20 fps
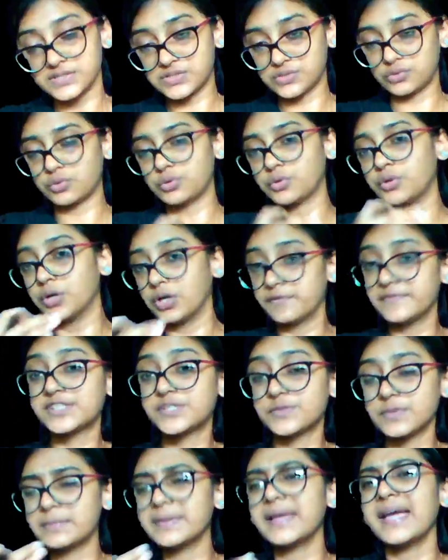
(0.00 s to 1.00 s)
So
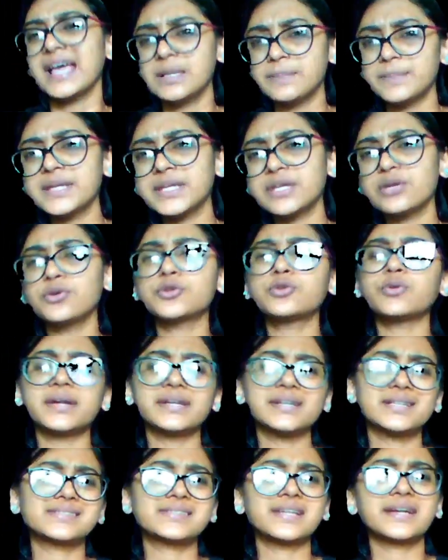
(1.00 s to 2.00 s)
which will be helping you to
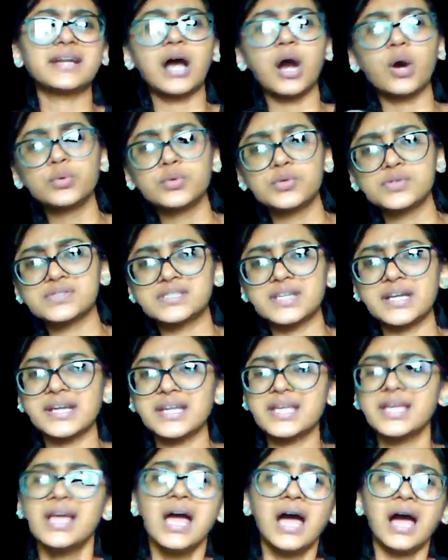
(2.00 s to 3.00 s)
understand how to
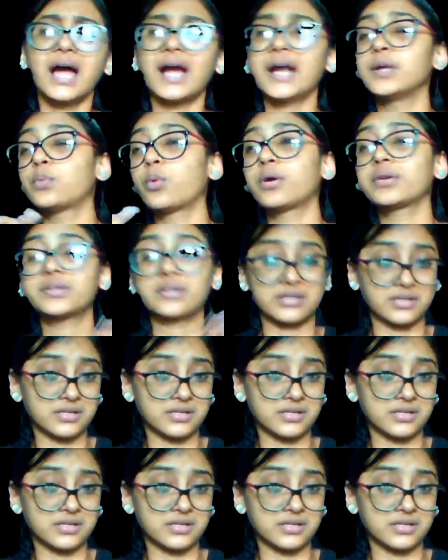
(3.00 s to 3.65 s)
study and what